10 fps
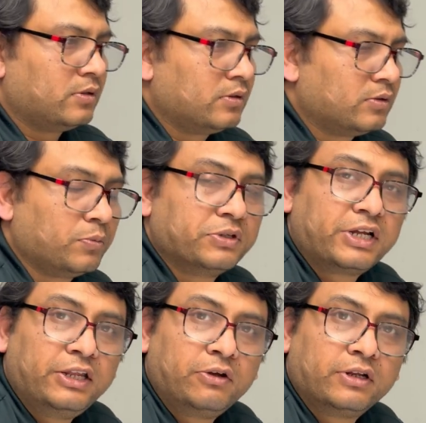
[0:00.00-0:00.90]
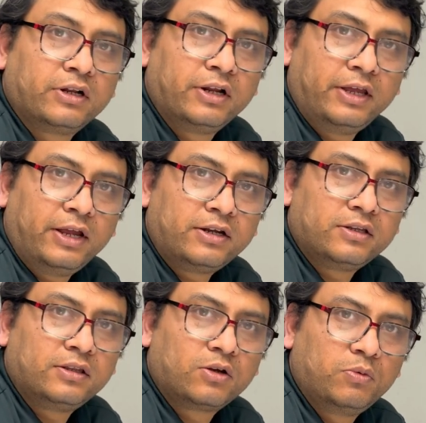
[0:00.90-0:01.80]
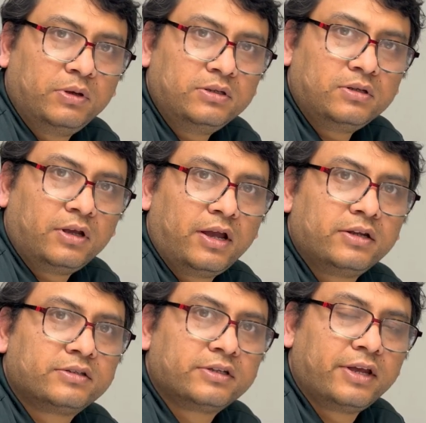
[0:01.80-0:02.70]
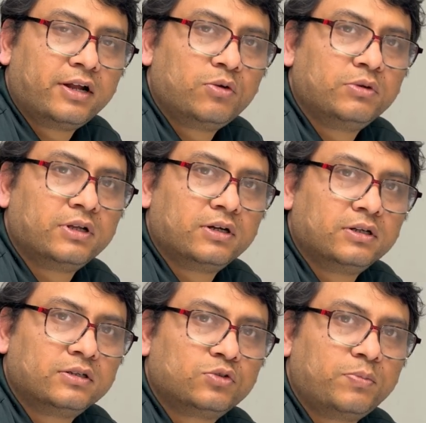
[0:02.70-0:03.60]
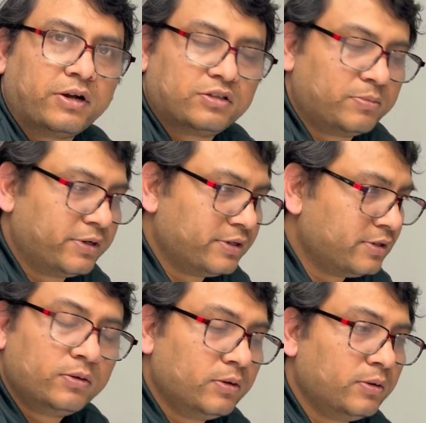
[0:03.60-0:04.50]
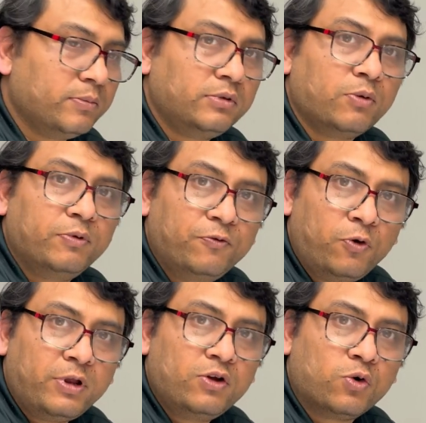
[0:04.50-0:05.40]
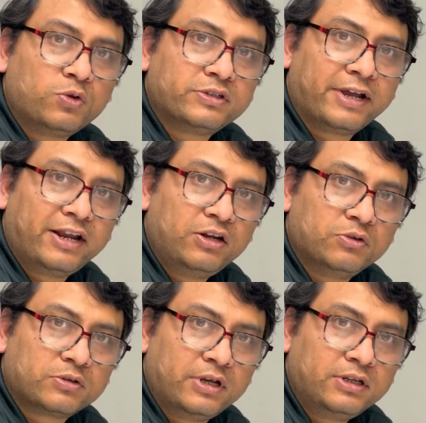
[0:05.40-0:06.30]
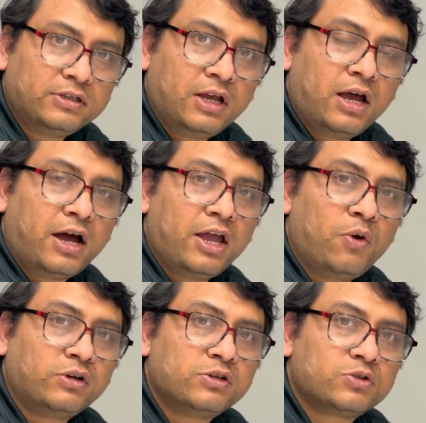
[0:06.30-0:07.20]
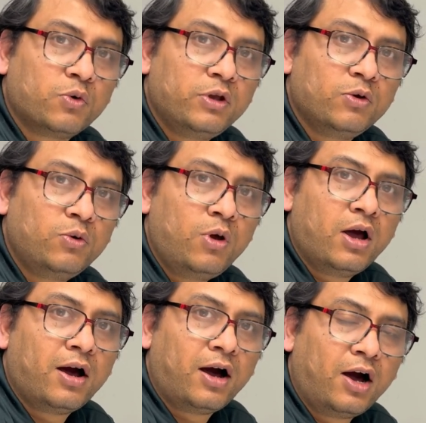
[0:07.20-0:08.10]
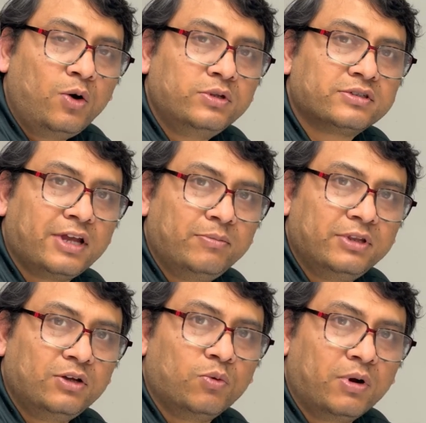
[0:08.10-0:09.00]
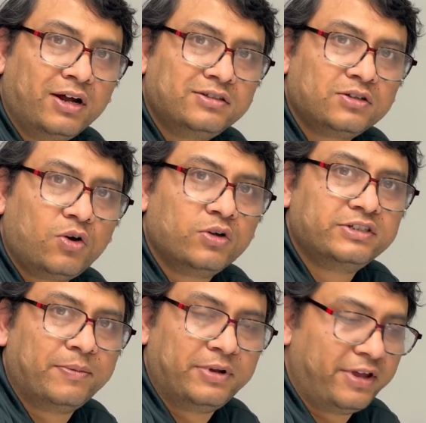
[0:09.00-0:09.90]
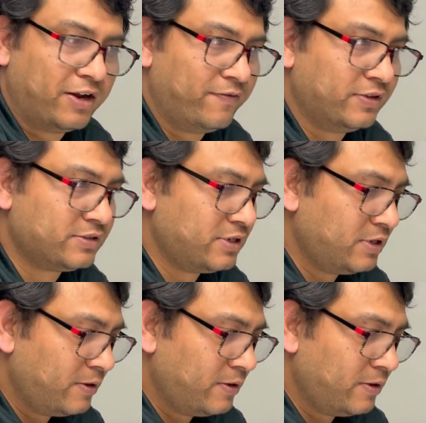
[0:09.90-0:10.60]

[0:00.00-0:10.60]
So basically you can create the quiz and share with others to participate. Now before I go to the second use case, I wanted to show you how the same thing works on Gemini Advanced.